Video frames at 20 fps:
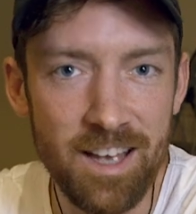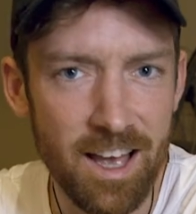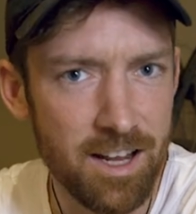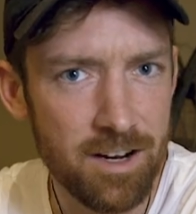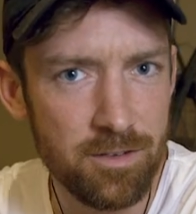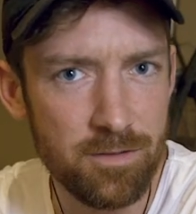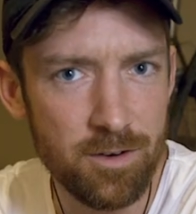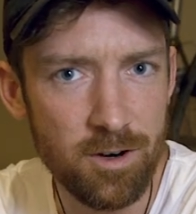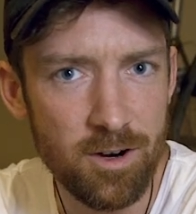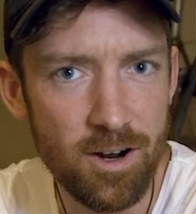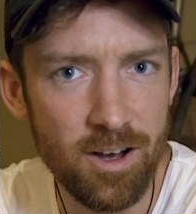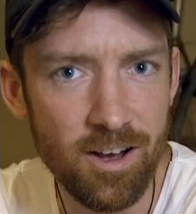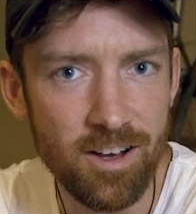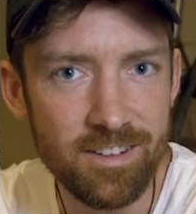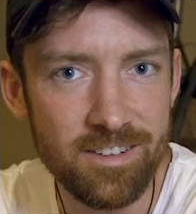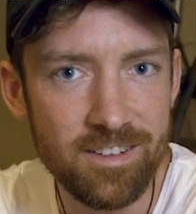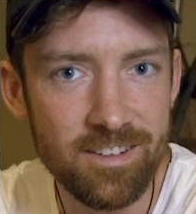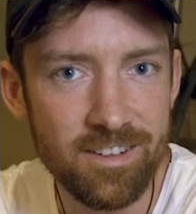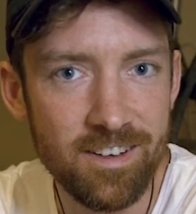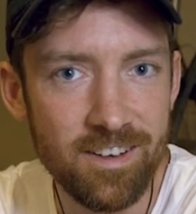And if you're
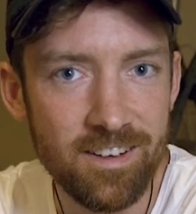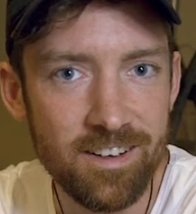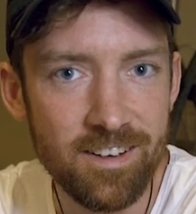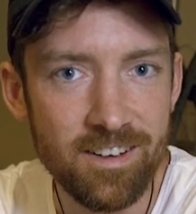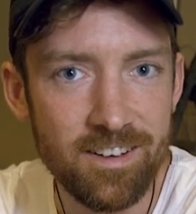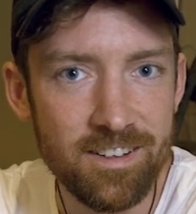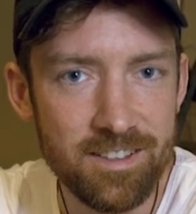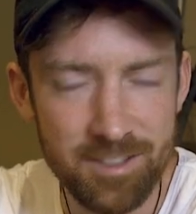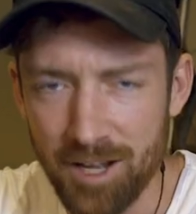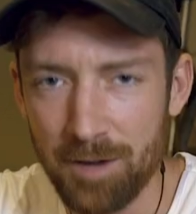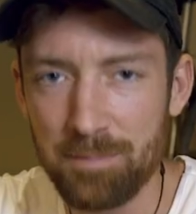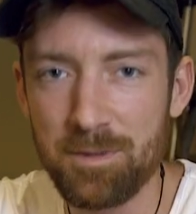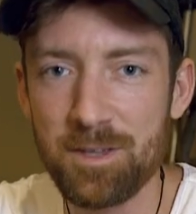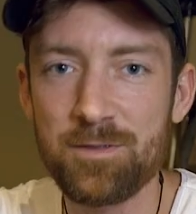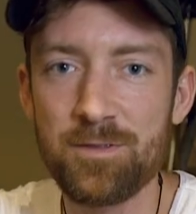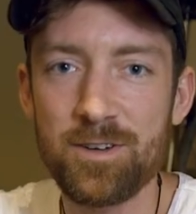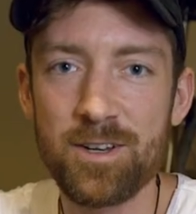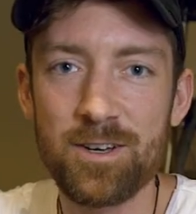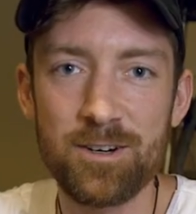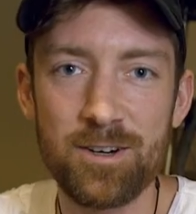not, stop this
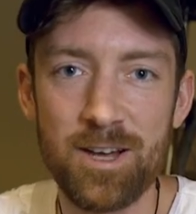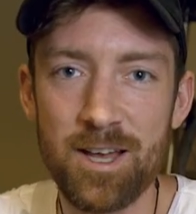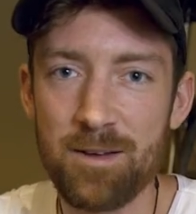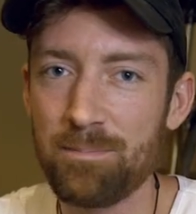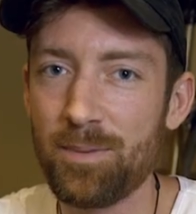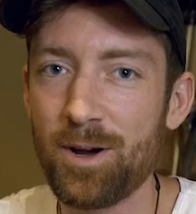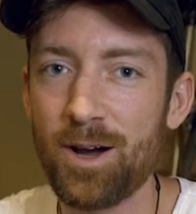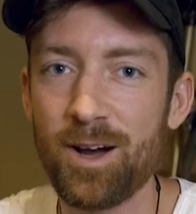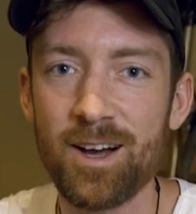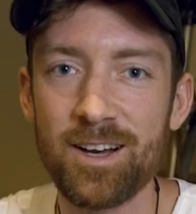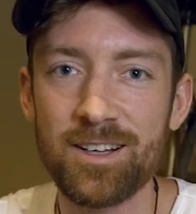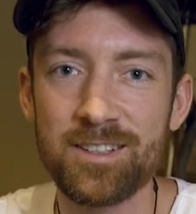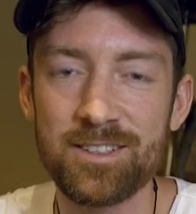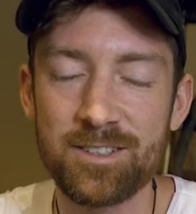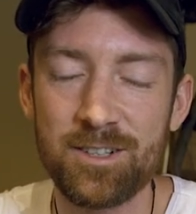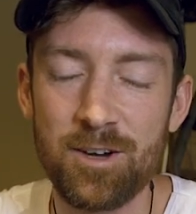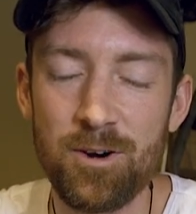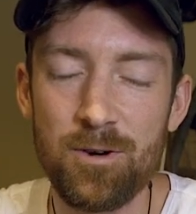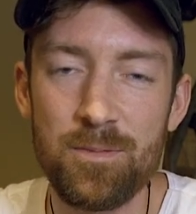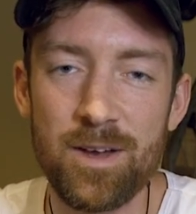video, hit pause,
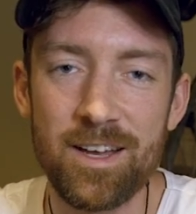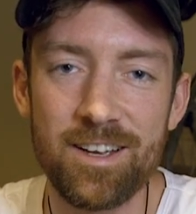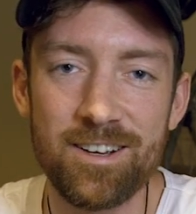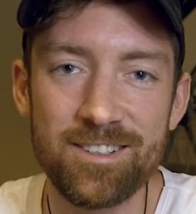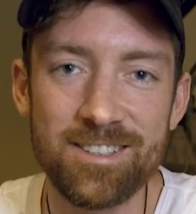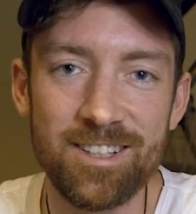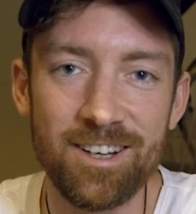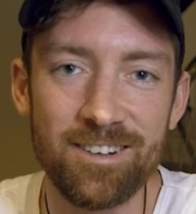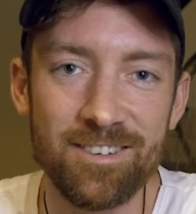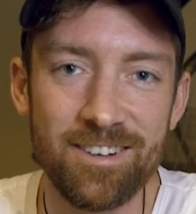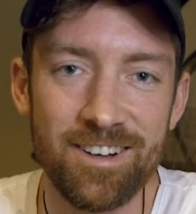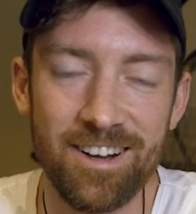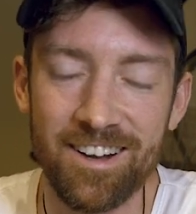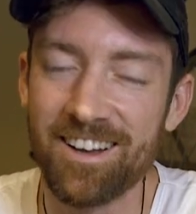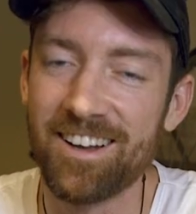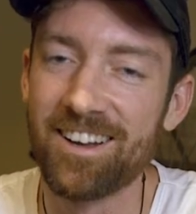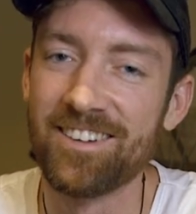go make yourself a coffee.